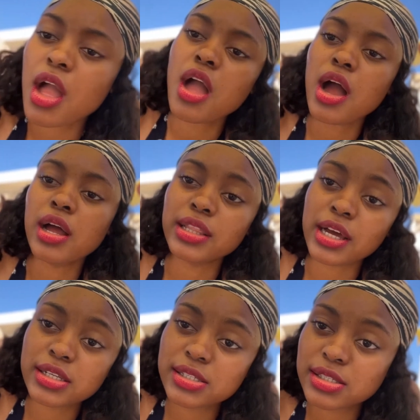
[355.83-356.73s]
And
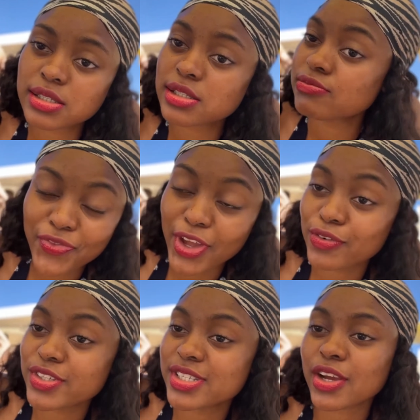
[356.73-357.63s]
that's end of
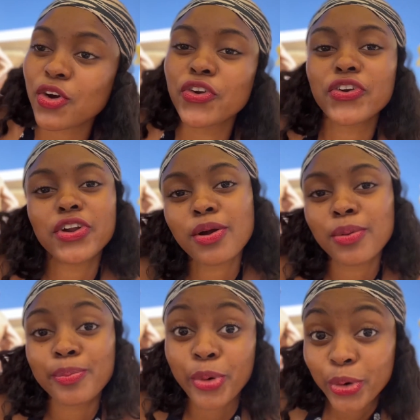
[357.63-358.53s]
the second
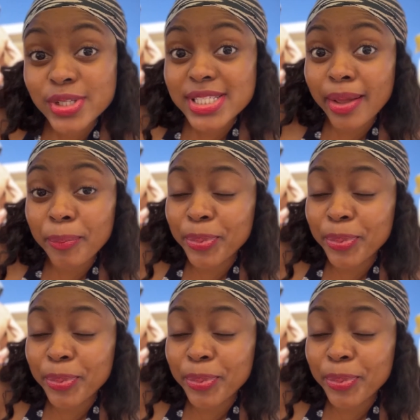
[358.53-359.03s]
pro tip.